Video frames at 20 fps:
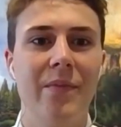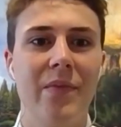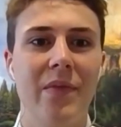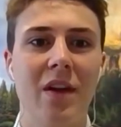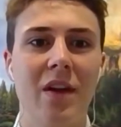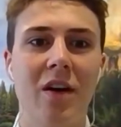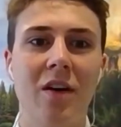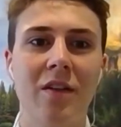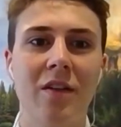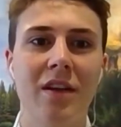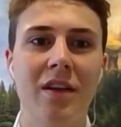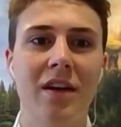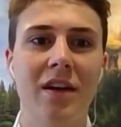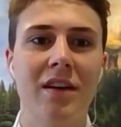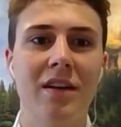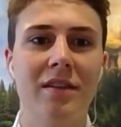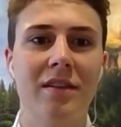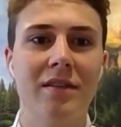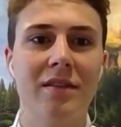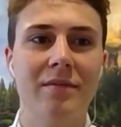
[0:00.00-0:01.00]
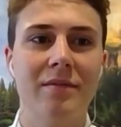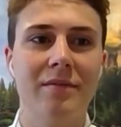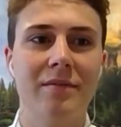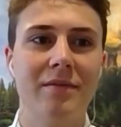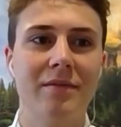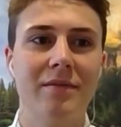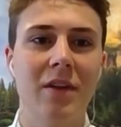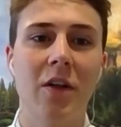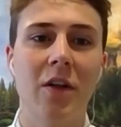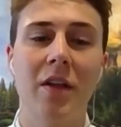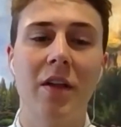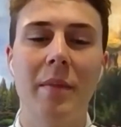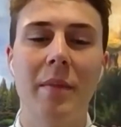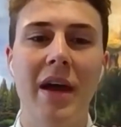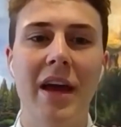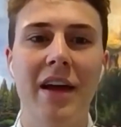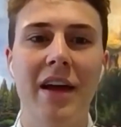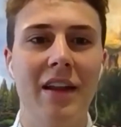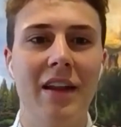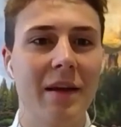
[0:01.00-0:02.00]
all the all the
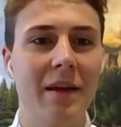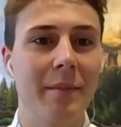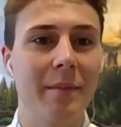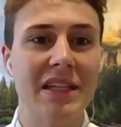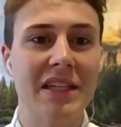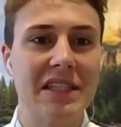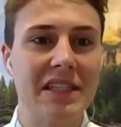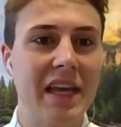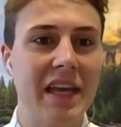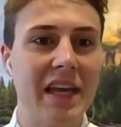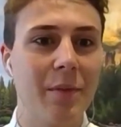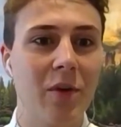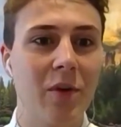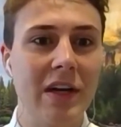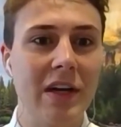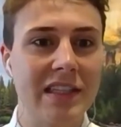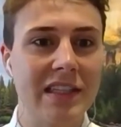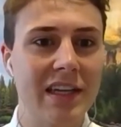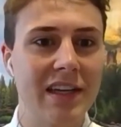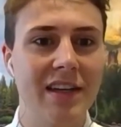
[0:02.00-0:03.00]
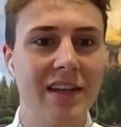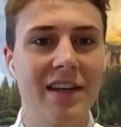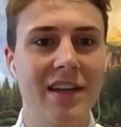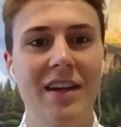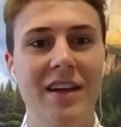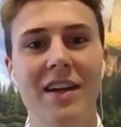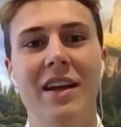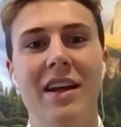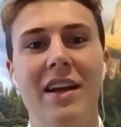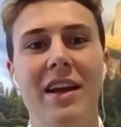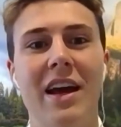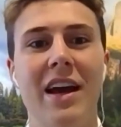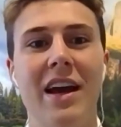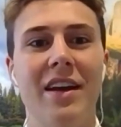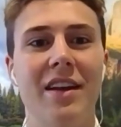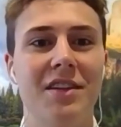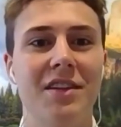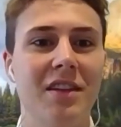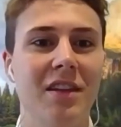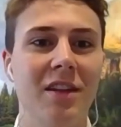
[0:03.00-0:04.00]
men, like my stake president, had a
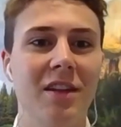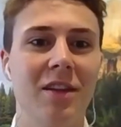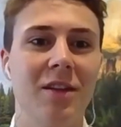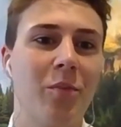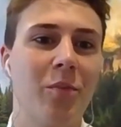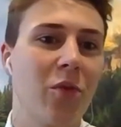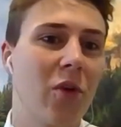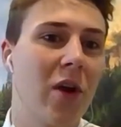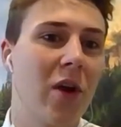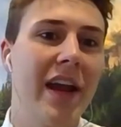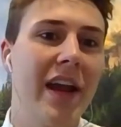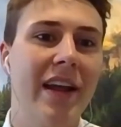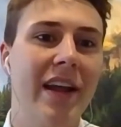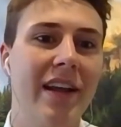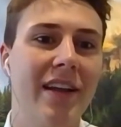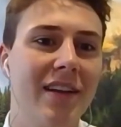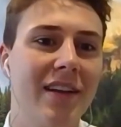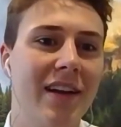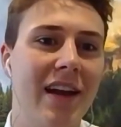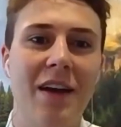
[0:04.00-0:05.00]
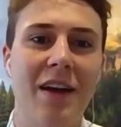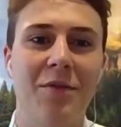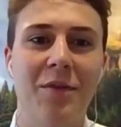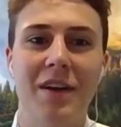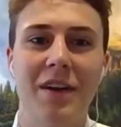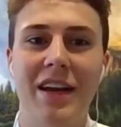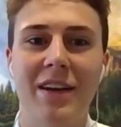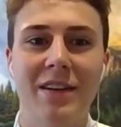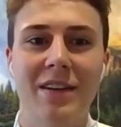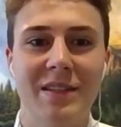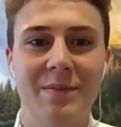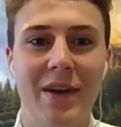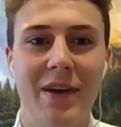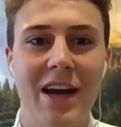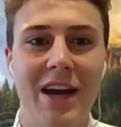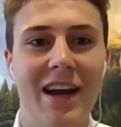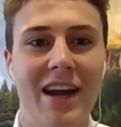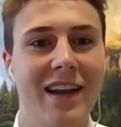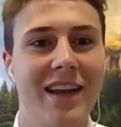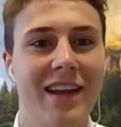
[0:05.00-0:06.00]
braid halfway down his
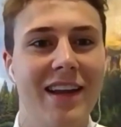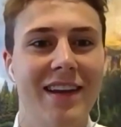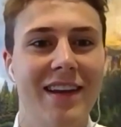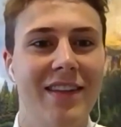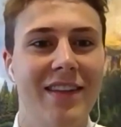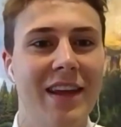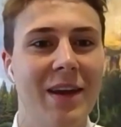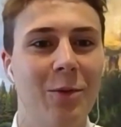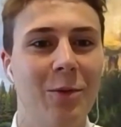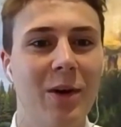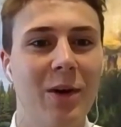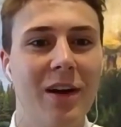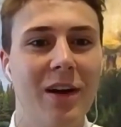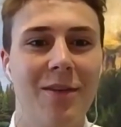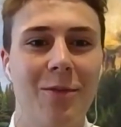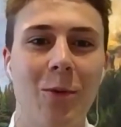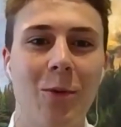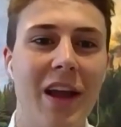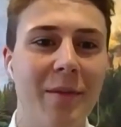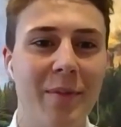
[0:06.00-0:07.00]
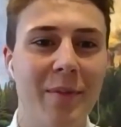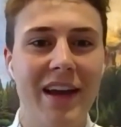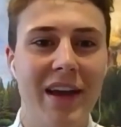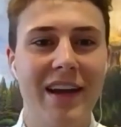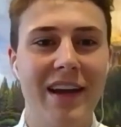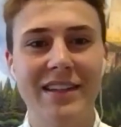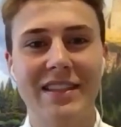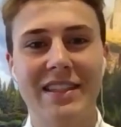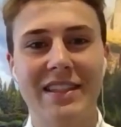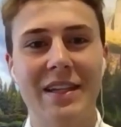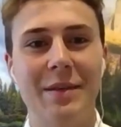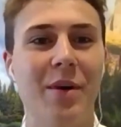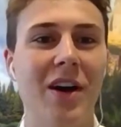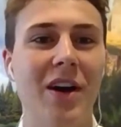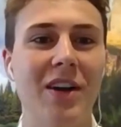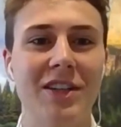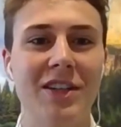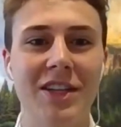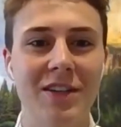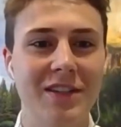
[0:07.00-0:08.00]
back, and they wear white pants and
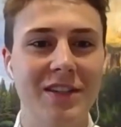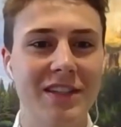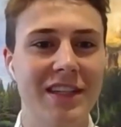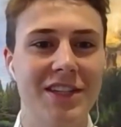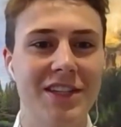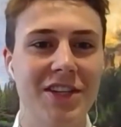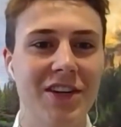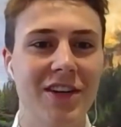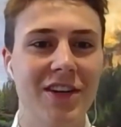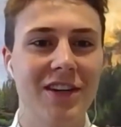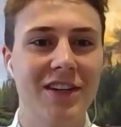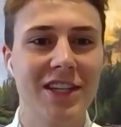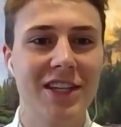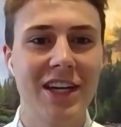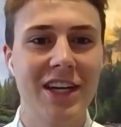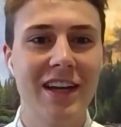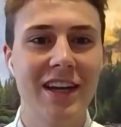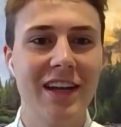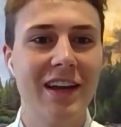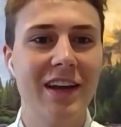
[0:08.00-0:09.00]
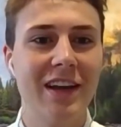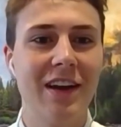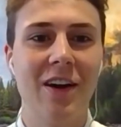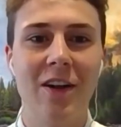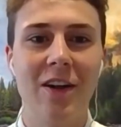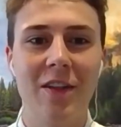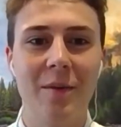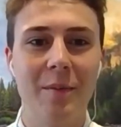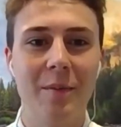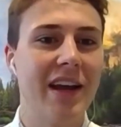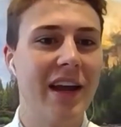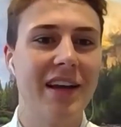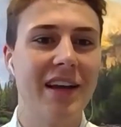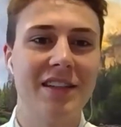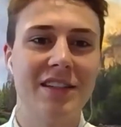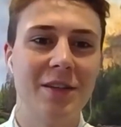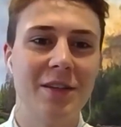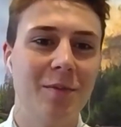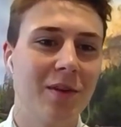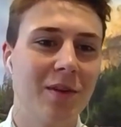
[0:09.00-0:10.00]
ponchos to church. All the men had
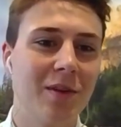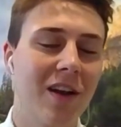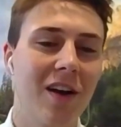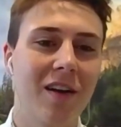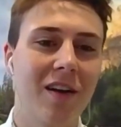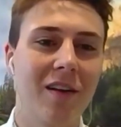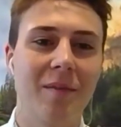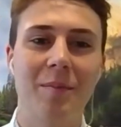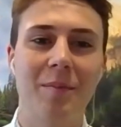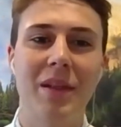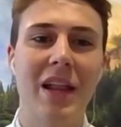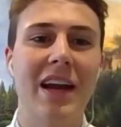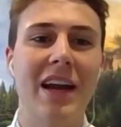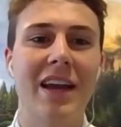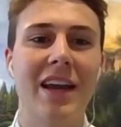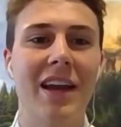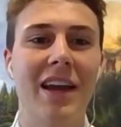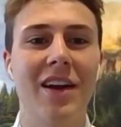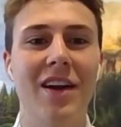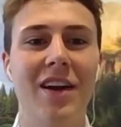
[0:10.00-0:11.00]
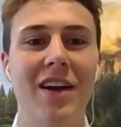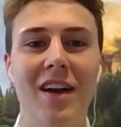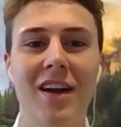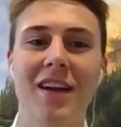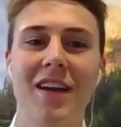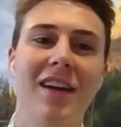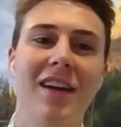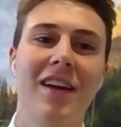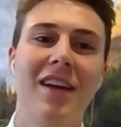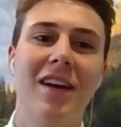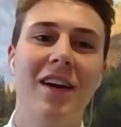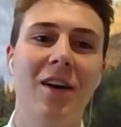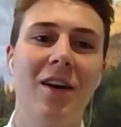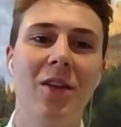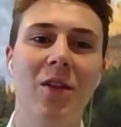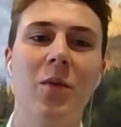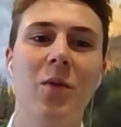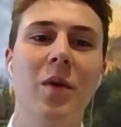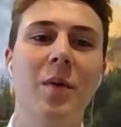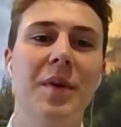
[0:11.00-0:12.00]
super long black hair. All
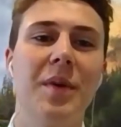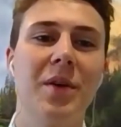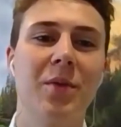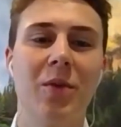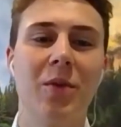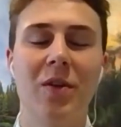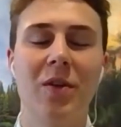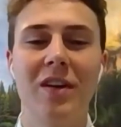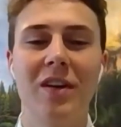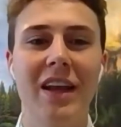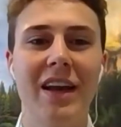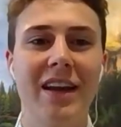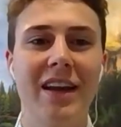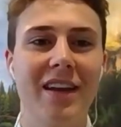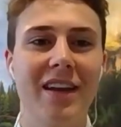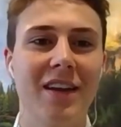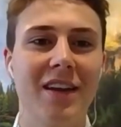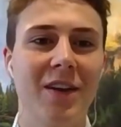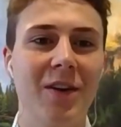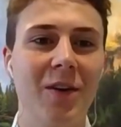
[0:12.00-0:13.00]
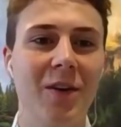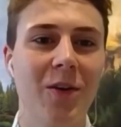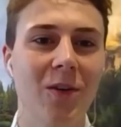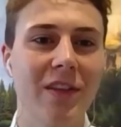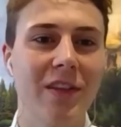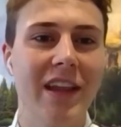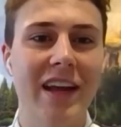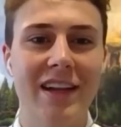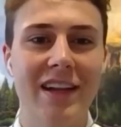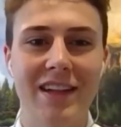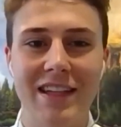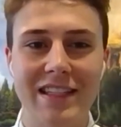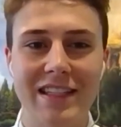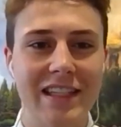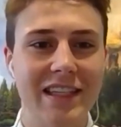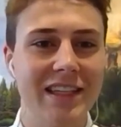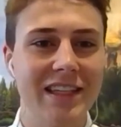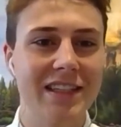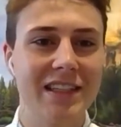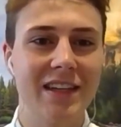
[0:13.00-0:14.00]
the women wore like gold
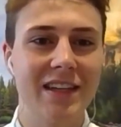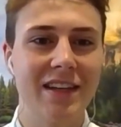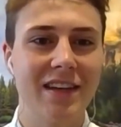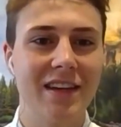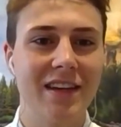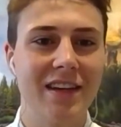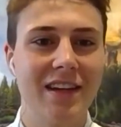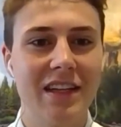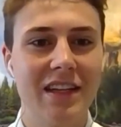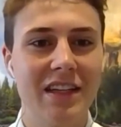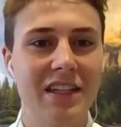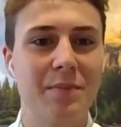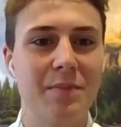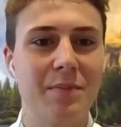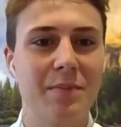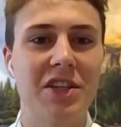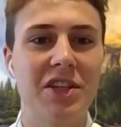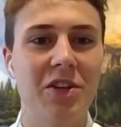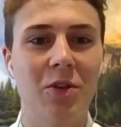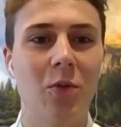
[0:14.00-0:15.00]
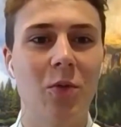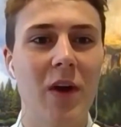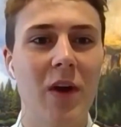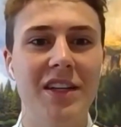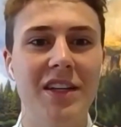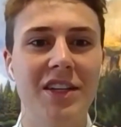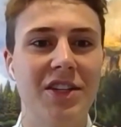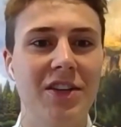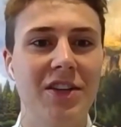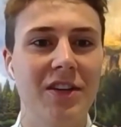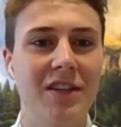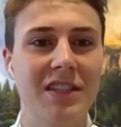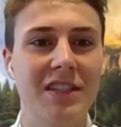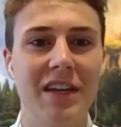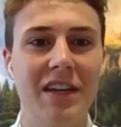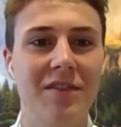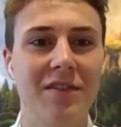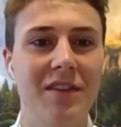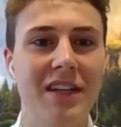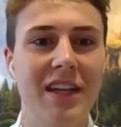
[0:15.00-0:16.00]
necklaces and special white shirts
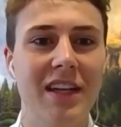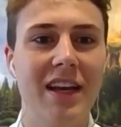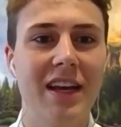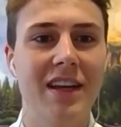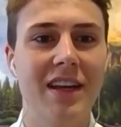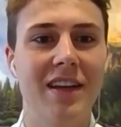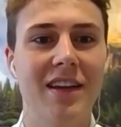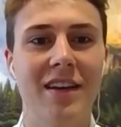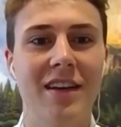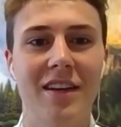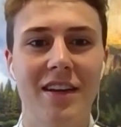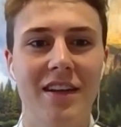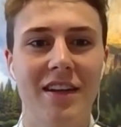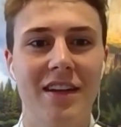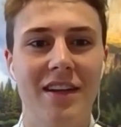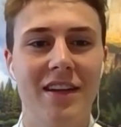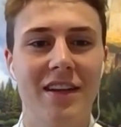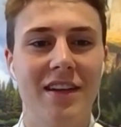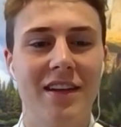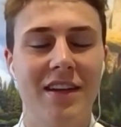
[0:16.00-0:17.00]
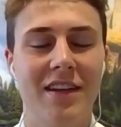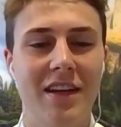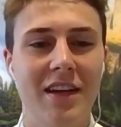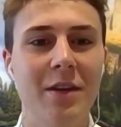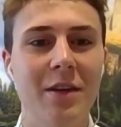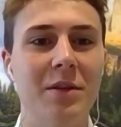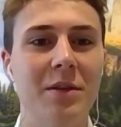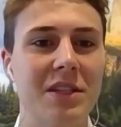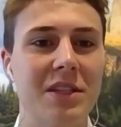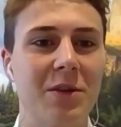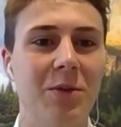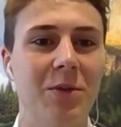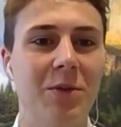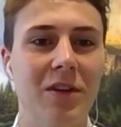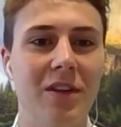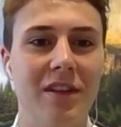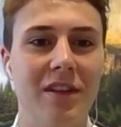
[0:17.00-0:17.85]
every day, and it was cool.